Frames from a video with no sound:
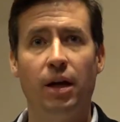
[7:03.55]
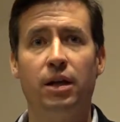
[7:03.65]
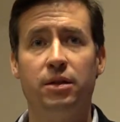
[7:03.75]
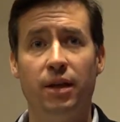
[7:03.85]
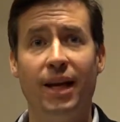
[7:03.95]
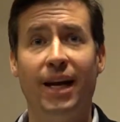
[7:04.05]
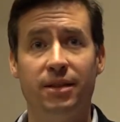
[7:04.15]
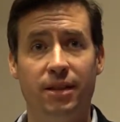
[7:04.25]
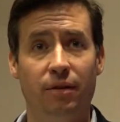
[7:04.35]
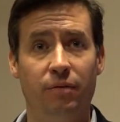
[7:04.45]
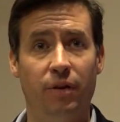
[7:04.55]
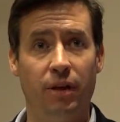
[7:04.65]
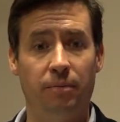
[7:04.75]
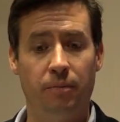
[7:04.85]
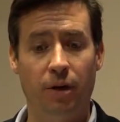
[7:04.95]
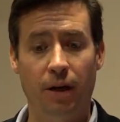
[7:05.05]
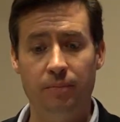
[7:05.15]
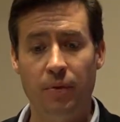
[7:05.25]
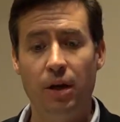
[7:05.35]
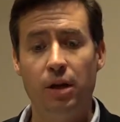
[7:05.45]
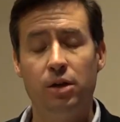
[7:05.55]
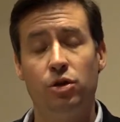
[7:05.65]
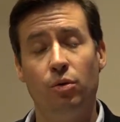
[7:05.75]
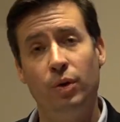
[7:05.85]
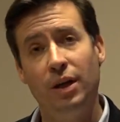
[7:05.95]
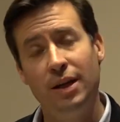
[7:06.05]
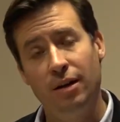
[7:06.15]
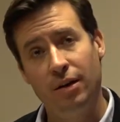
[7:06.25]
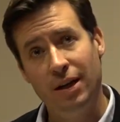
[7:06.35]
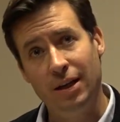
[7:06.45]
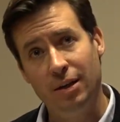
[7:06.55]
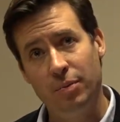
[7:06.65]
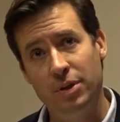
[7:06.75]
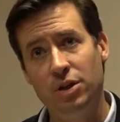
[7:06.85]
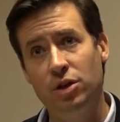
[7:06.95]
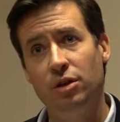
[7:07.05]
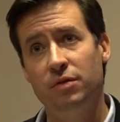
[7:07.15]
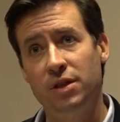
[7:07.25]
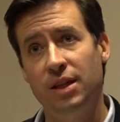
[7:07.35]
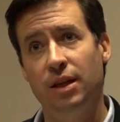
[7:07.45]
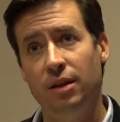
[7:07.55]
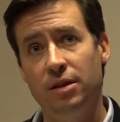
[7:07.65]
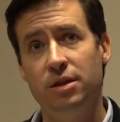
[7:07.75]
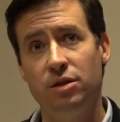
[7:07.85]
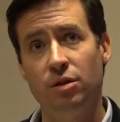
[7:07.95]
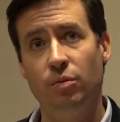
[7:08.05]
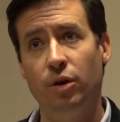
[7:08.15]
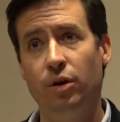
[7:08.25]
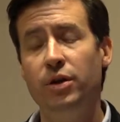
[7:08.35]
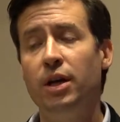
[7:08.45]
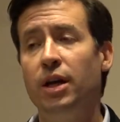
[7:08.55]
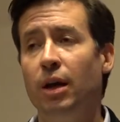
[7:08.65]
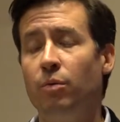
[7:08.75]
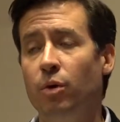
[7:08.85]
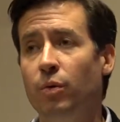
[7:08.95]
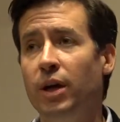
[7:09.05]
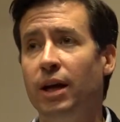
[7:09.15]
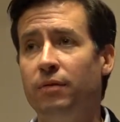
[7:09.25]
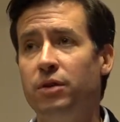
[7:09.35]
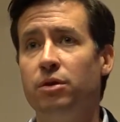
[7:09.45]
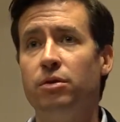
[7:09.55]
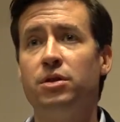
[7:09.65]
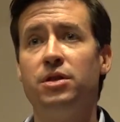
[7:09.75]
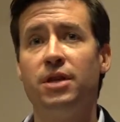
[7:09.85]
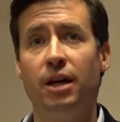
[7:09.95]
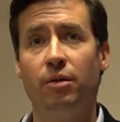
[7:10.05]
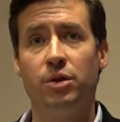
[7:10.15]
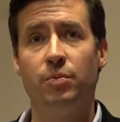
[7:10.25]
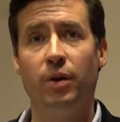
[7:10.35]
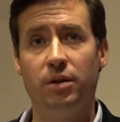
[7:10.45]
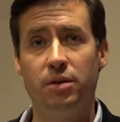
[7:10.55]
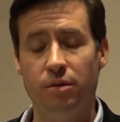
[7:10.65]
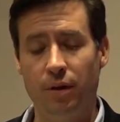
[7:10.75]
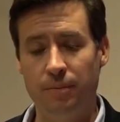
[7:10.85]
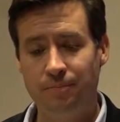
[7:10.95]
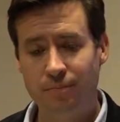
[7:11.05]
It's an asset for them, right? So we are in the position of seeing this as the world, and what we have to do is design a response to it.